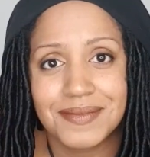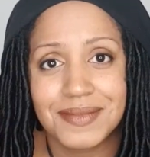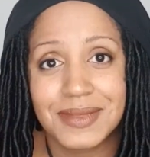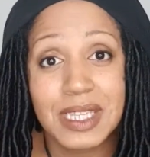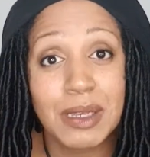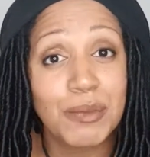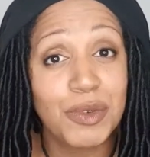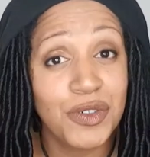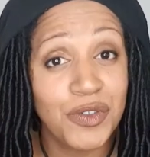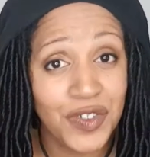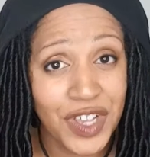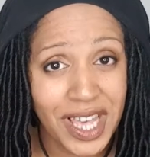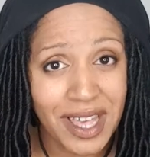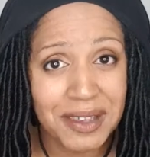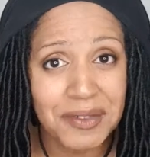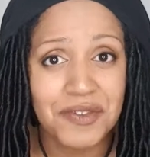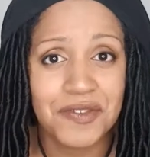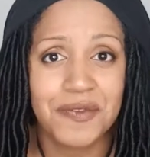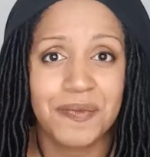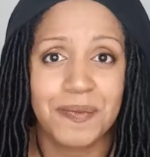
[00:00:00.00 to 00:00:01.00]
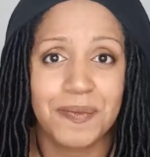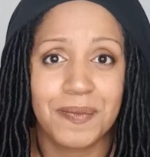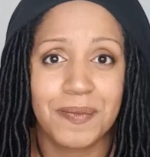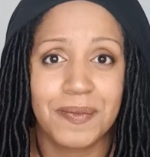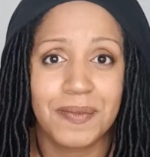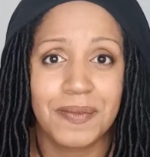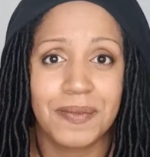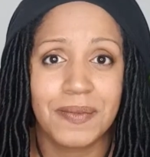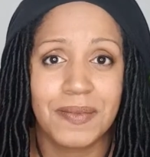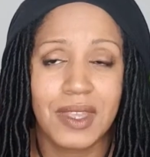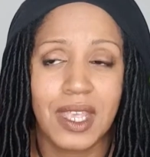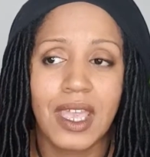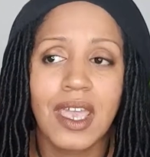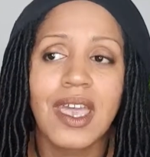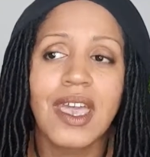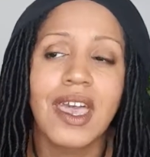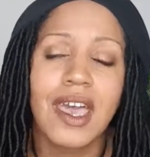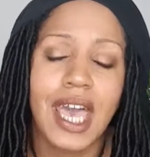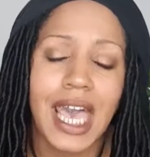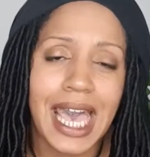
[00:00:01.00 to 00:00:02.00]
Number 5.
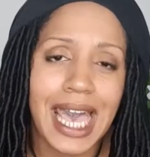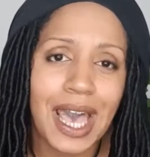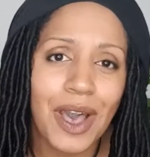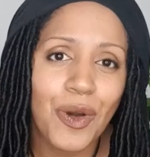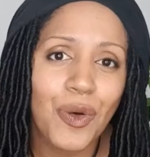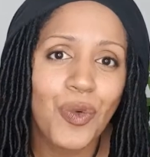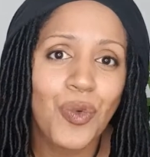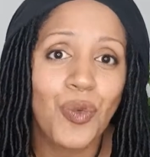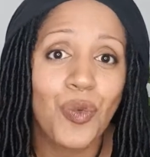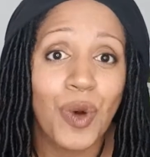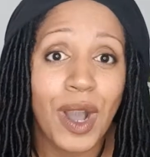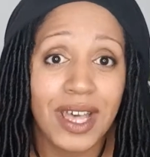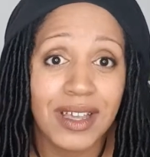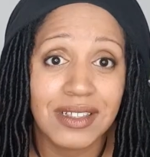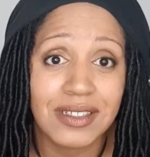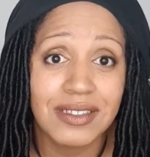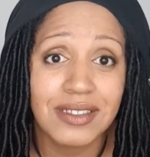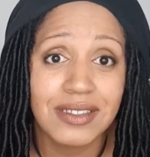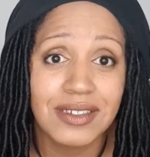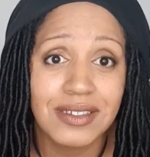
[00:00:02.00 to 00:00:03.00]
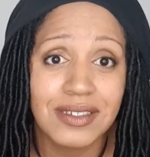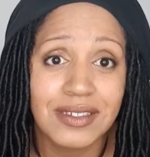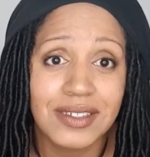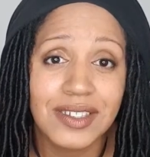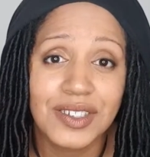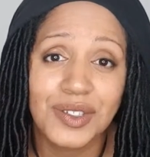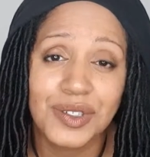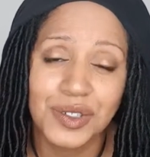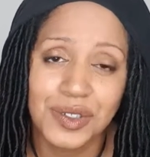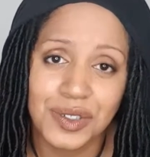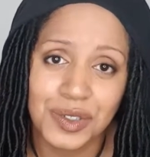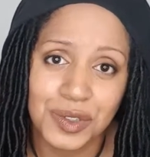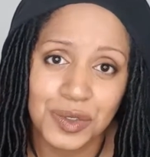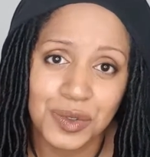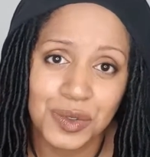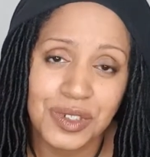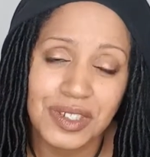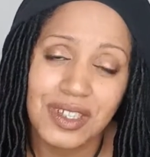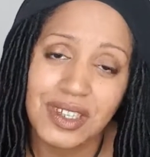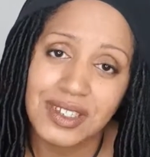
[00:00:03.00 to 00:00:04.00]
How well do
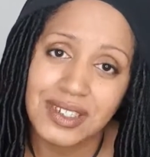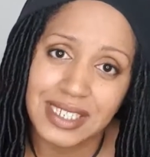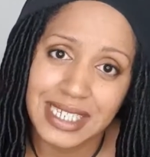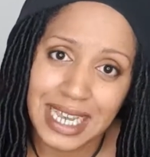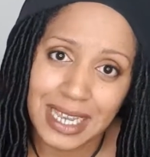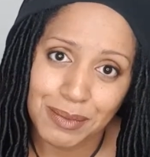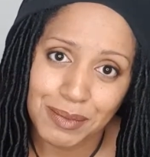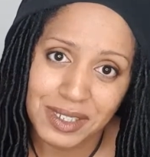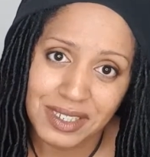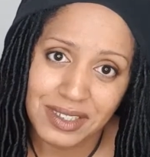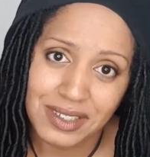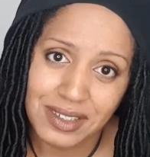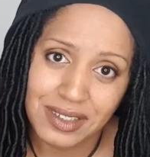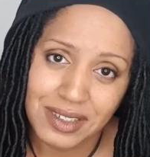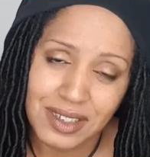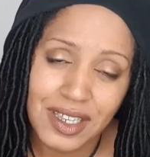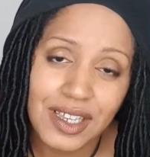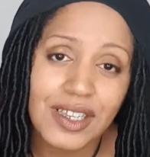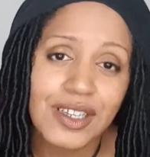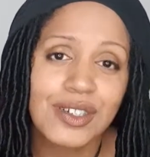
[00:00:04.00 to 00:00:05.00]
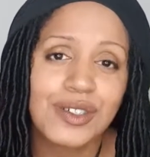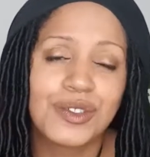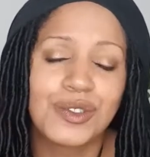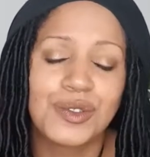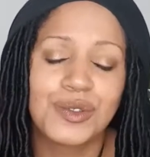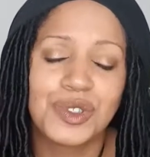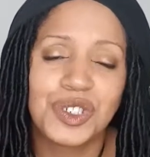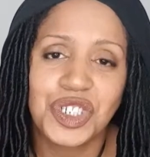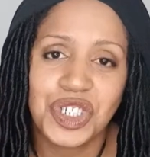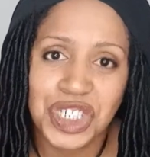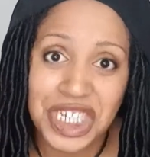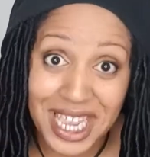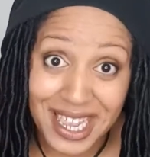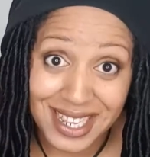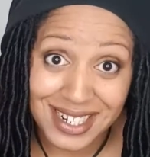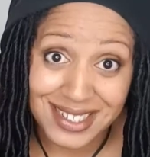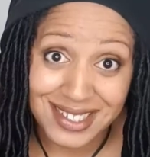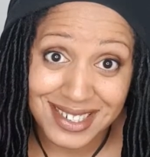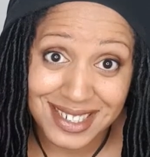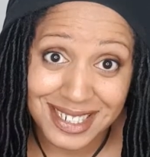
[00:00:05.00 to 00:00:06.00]
you adapt to
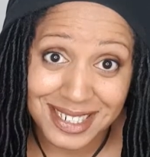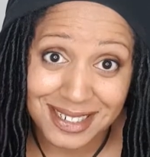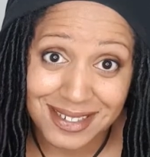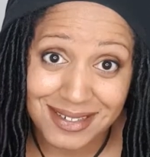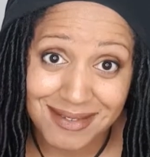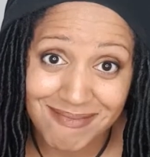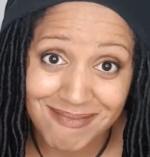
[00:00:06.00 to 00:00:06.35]
change.